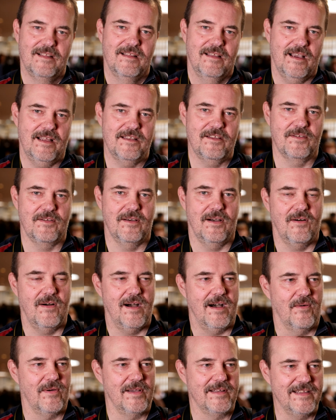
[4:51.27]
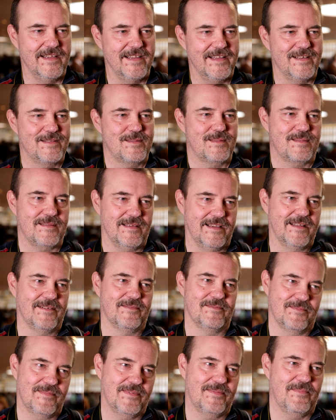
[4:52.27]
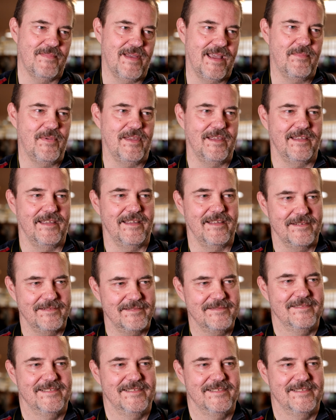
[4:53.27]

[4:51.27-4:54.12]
then you know how it is, and maybe